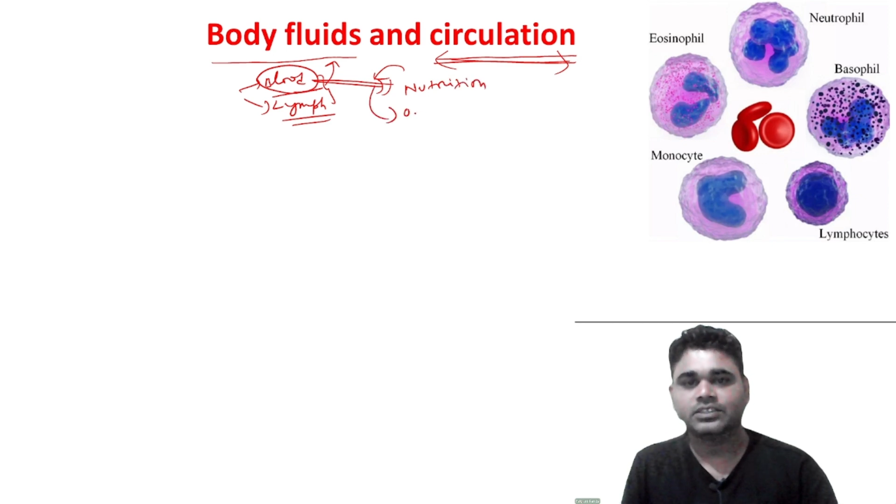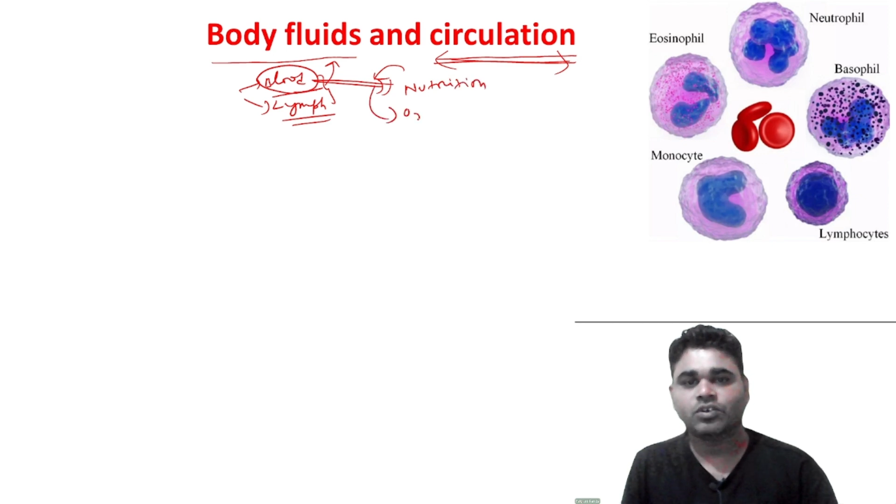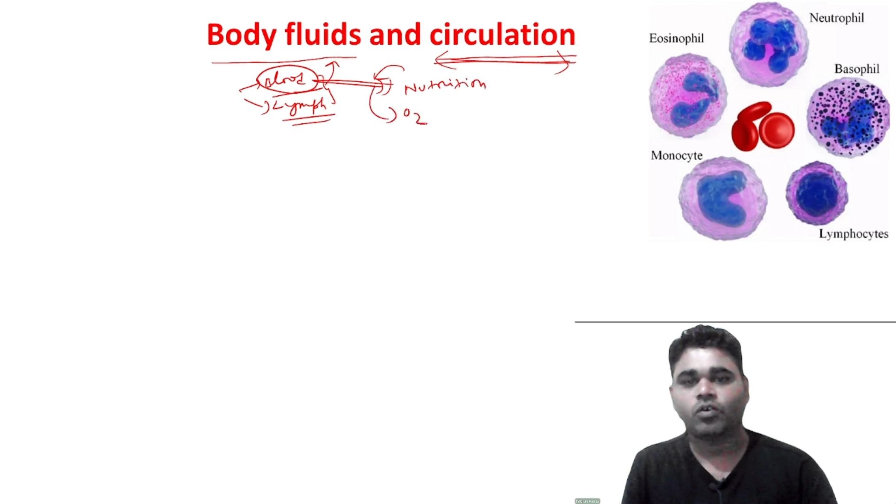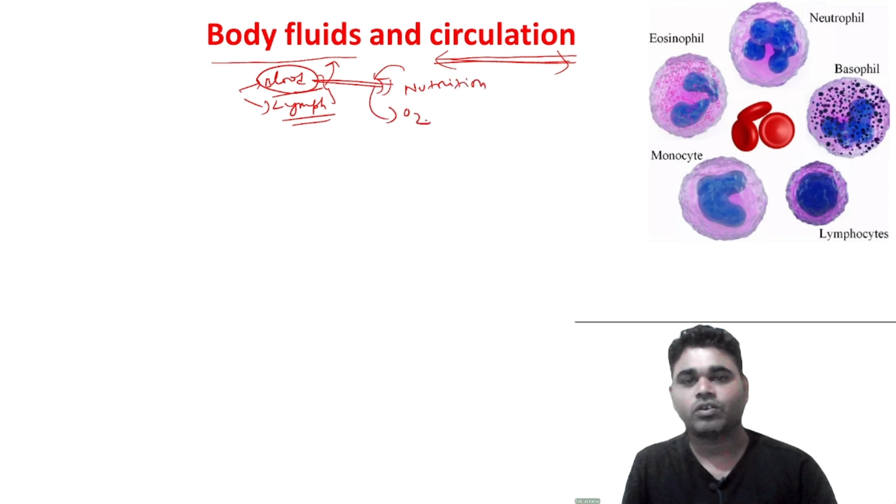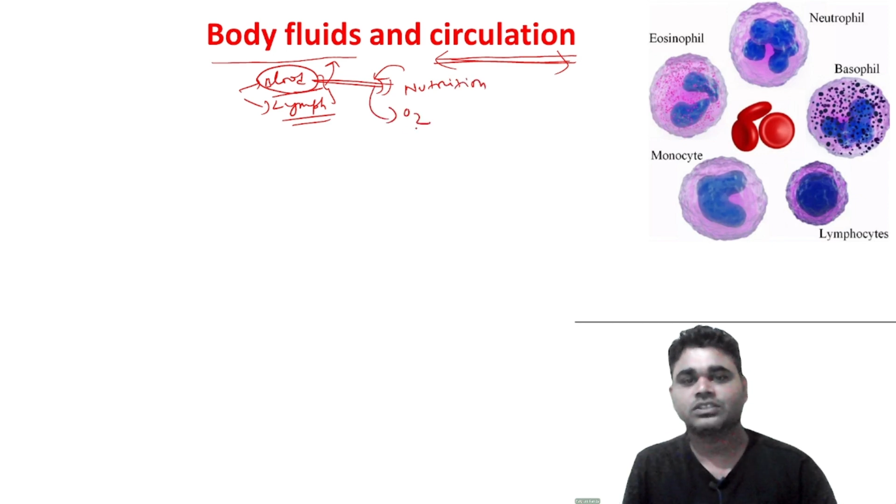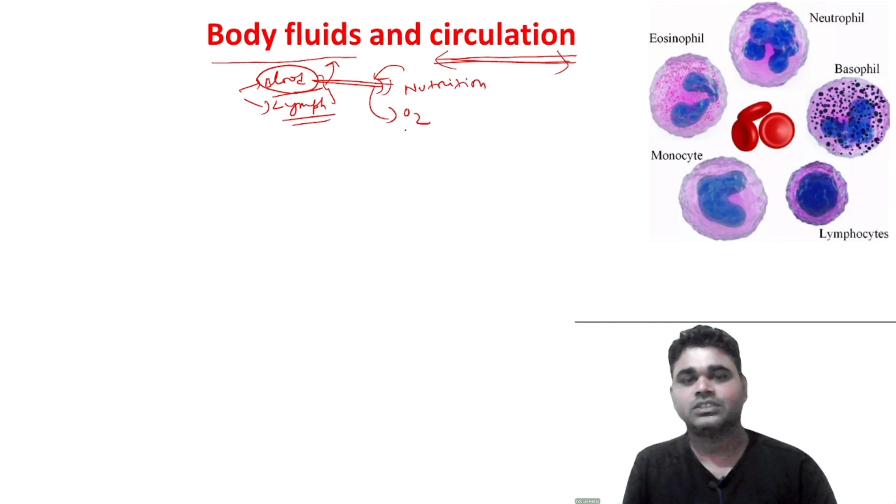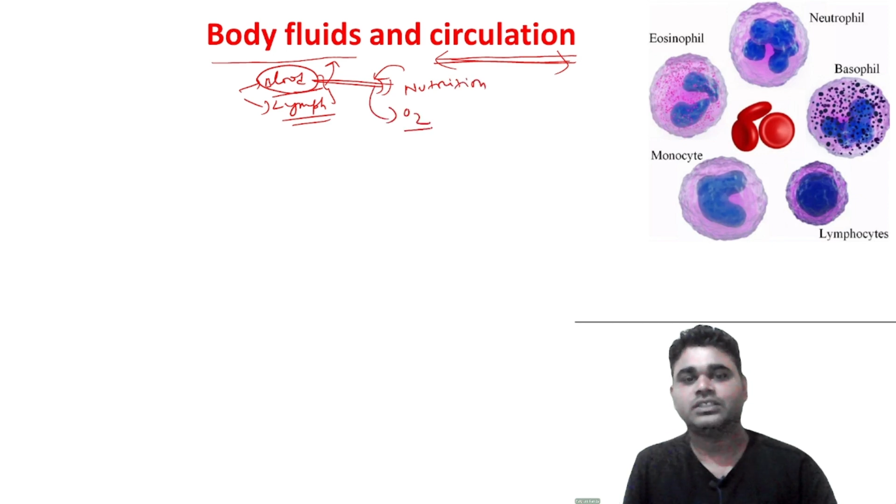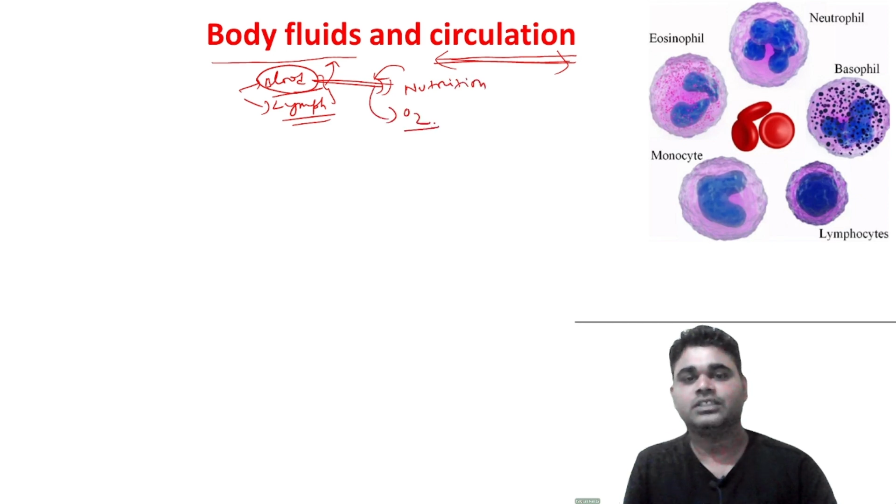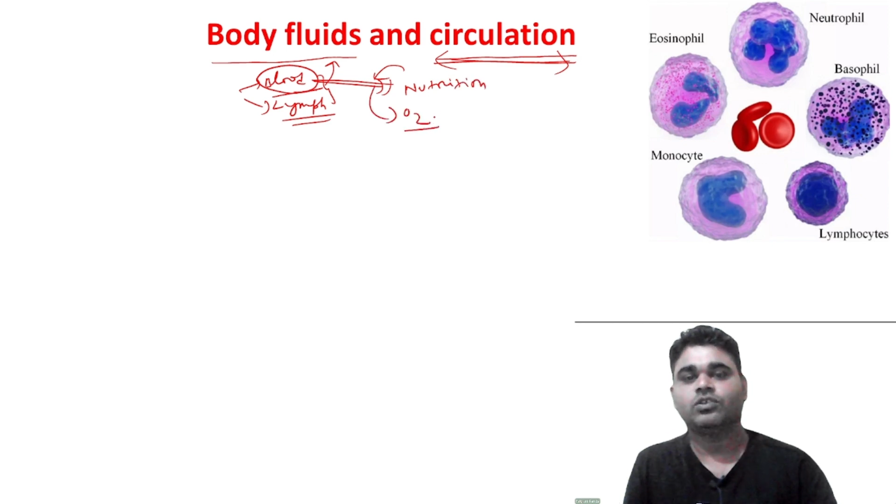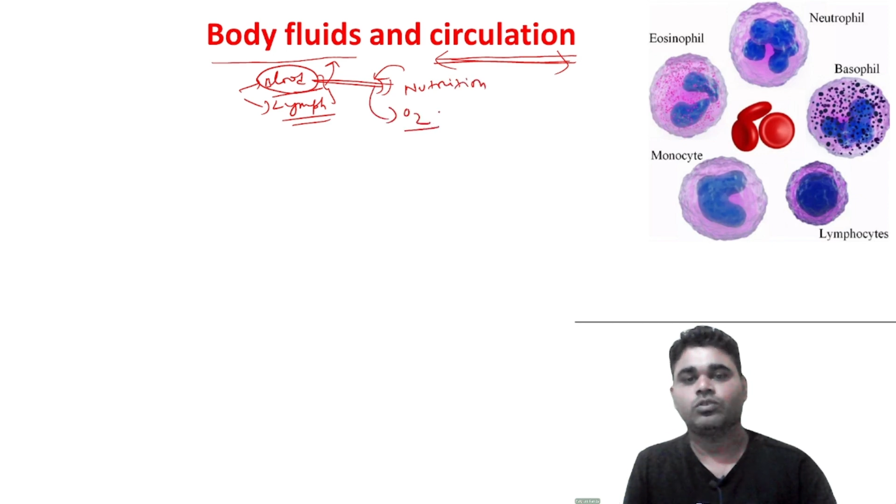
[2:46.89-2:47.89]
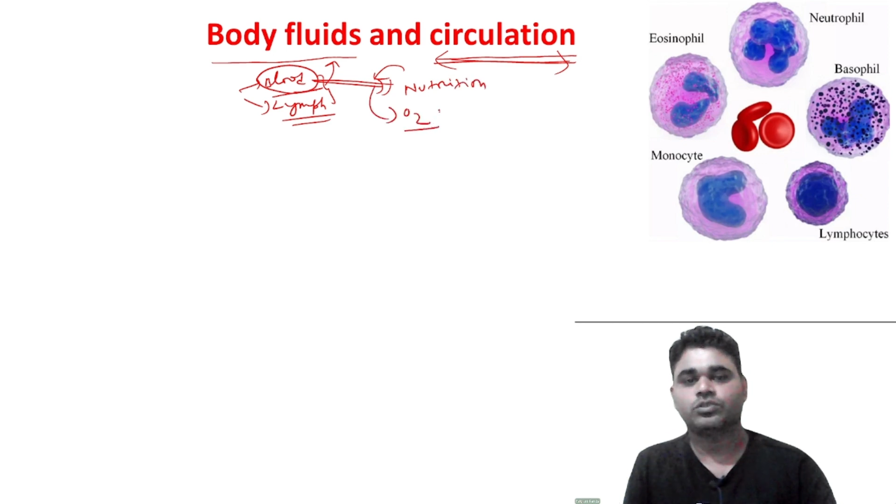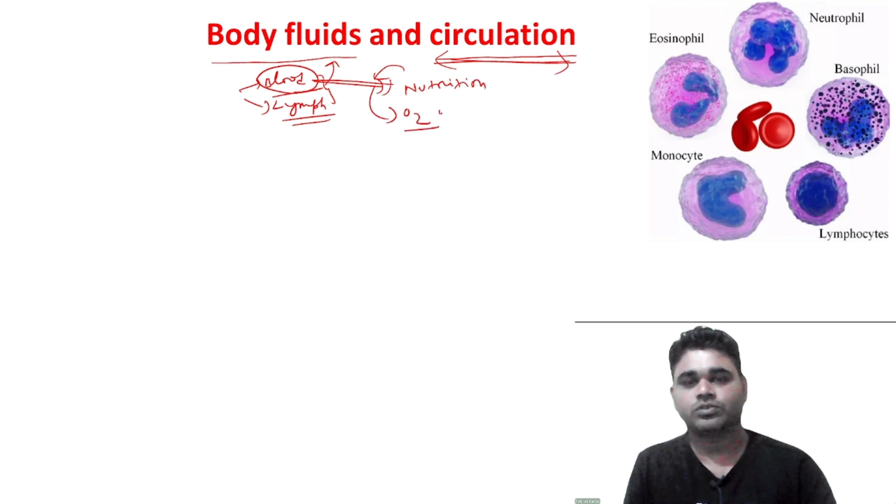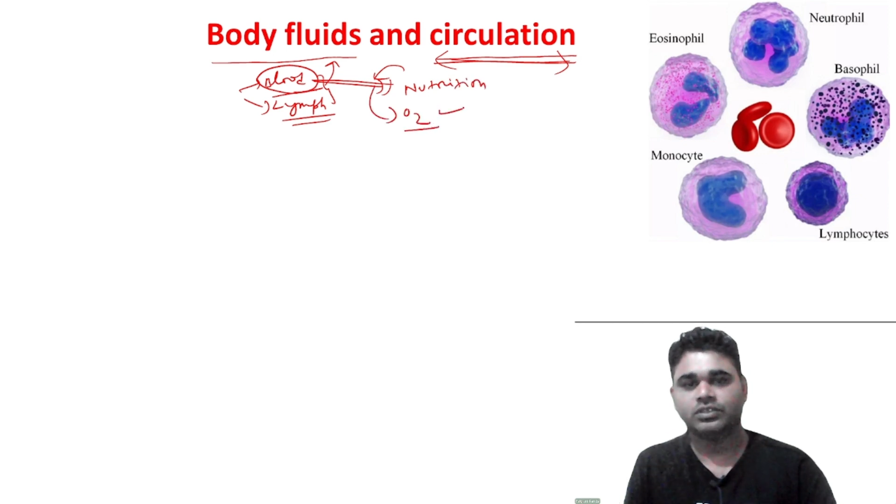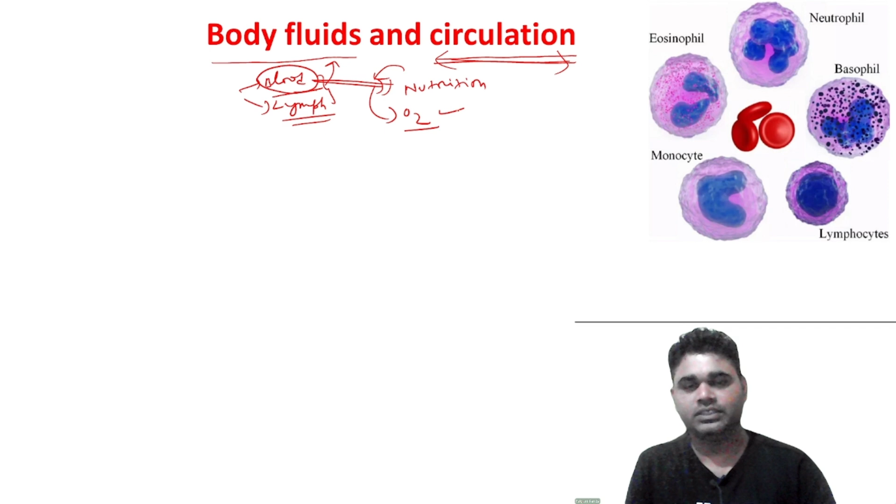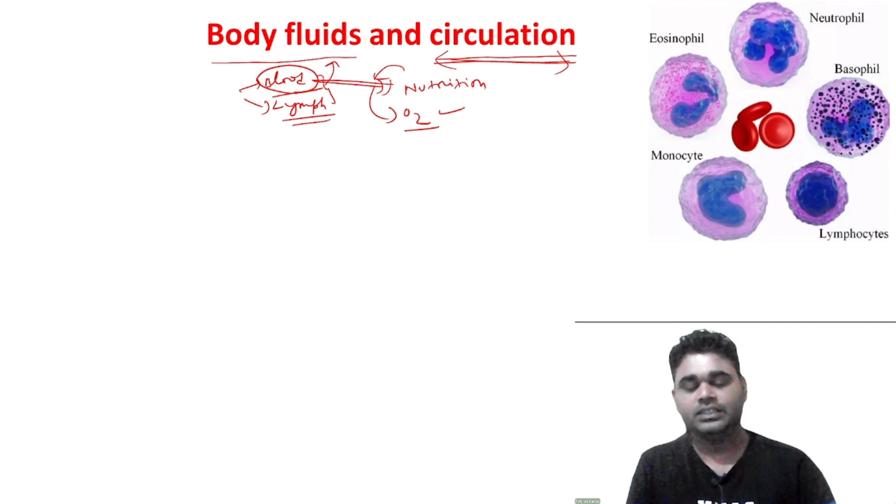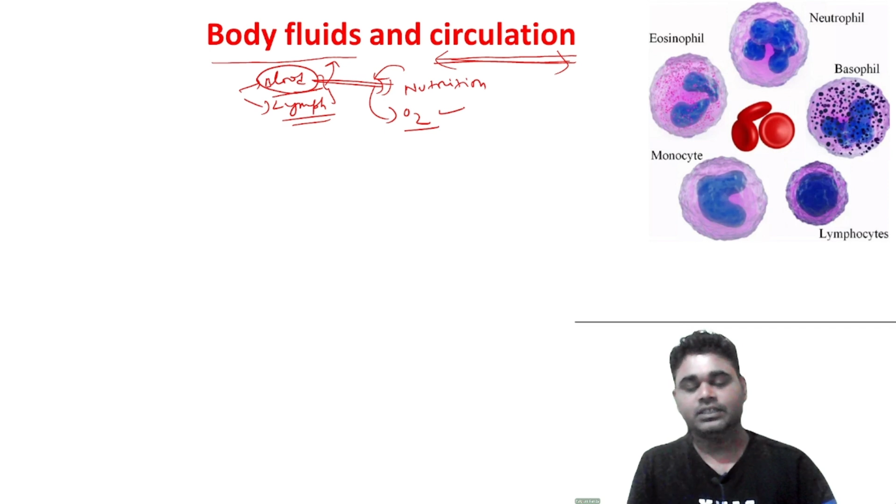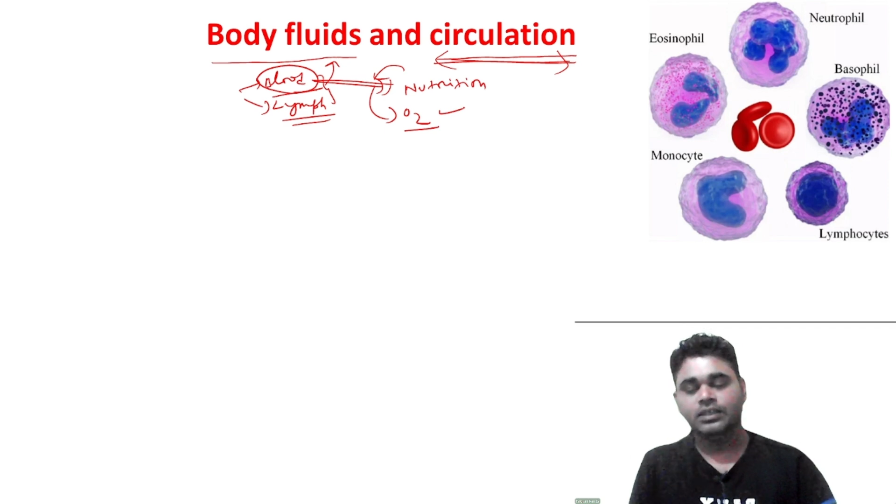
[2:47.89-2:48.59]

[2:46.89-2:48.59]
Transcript: the oxygen is also needed.